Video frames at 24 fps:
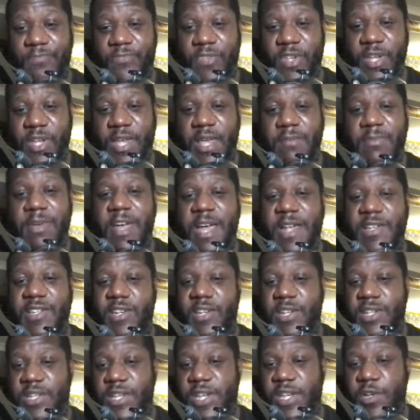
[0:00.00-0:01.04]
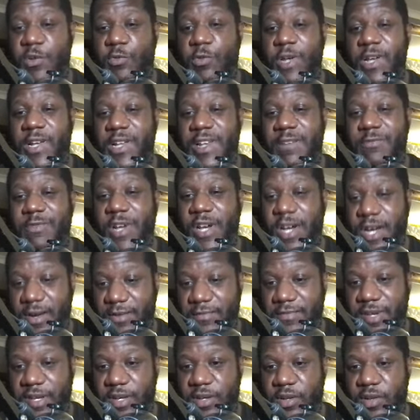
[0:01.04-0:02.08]
Okay, but as you can see, it's quickly
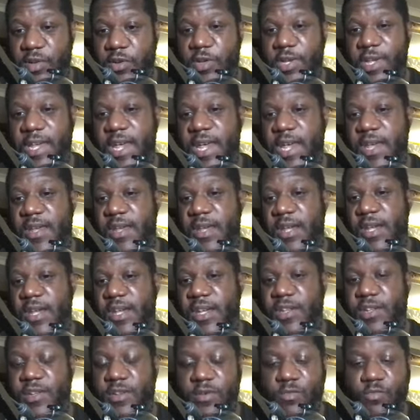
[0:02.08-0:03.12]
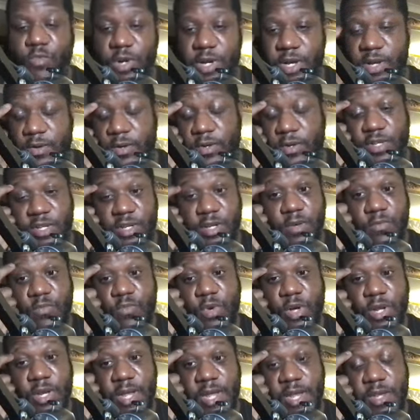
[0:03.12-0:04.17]
recovered. Okay, it's done what
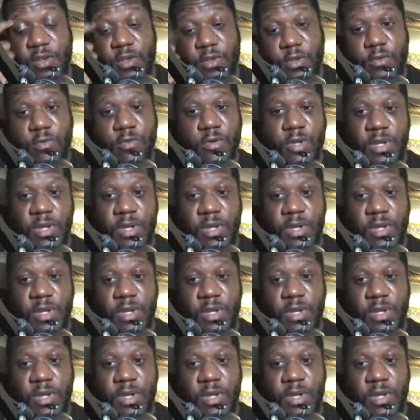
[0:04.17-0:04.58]
they do.